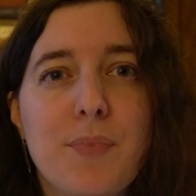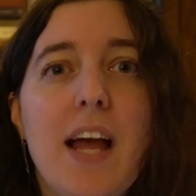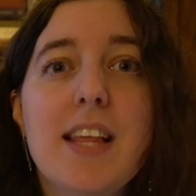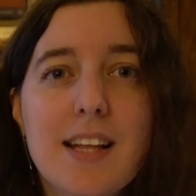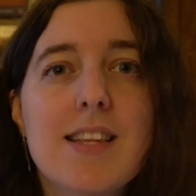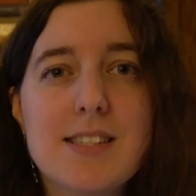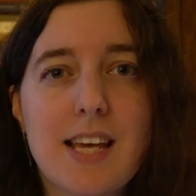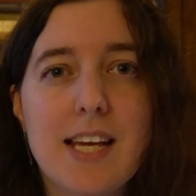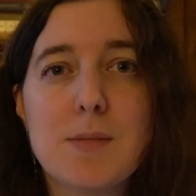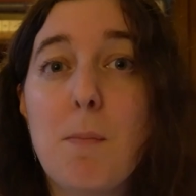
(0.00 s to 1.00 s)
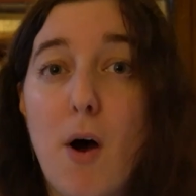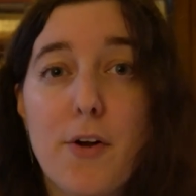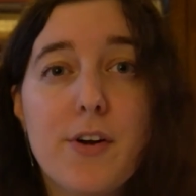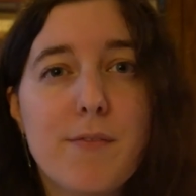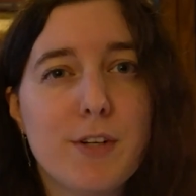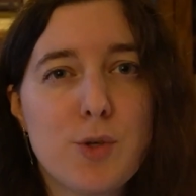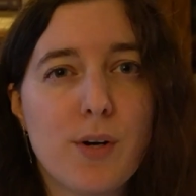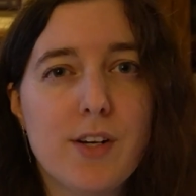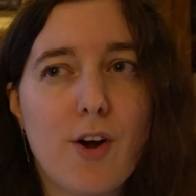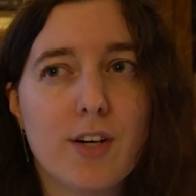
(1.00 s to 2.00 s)
I think in this case, modern and
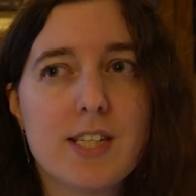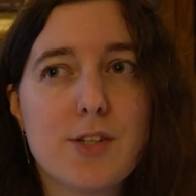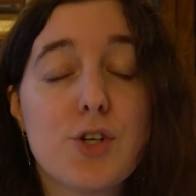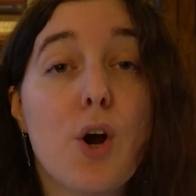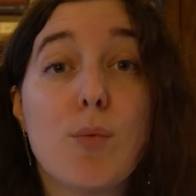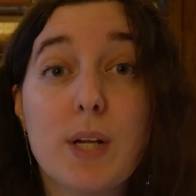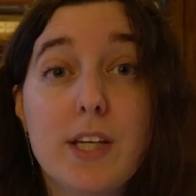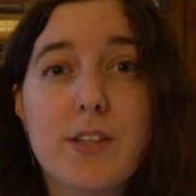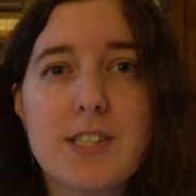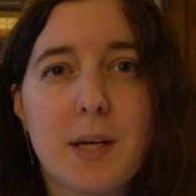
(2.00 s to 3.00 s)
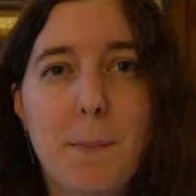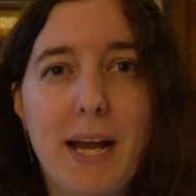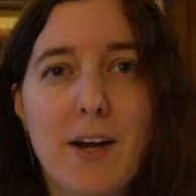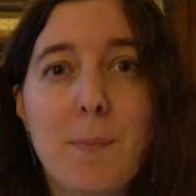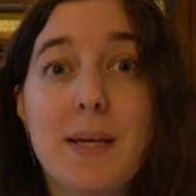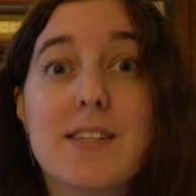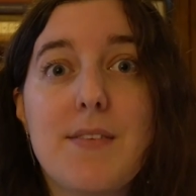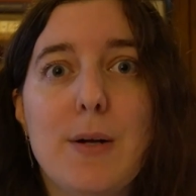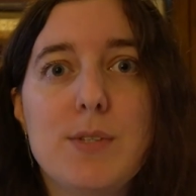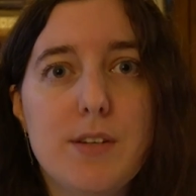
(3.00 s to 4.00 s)
Victorian architecture are really good to compare because
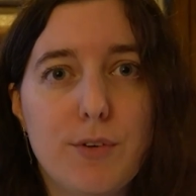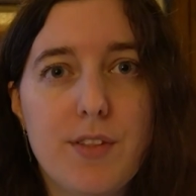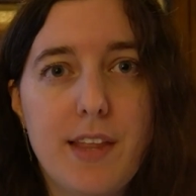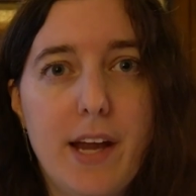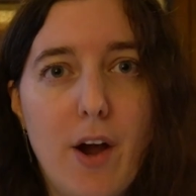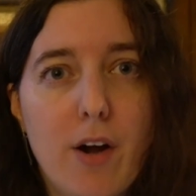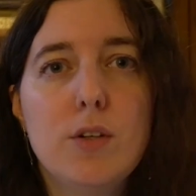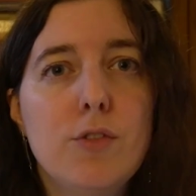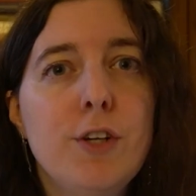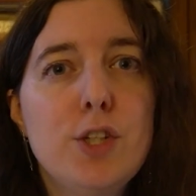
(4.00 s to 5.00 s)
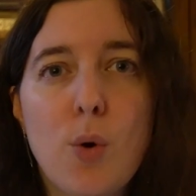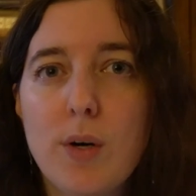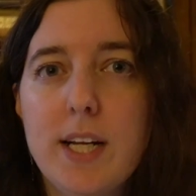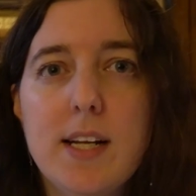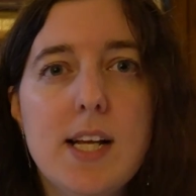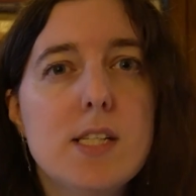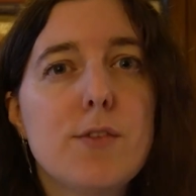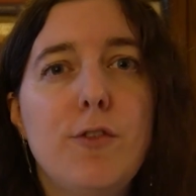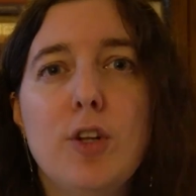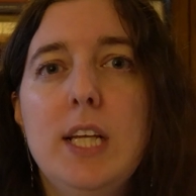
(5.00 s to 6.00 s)
of how different they are. Victorian is
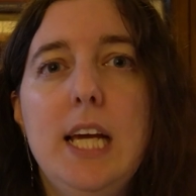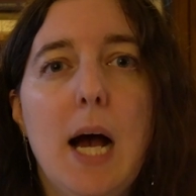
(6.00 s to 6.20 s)
fully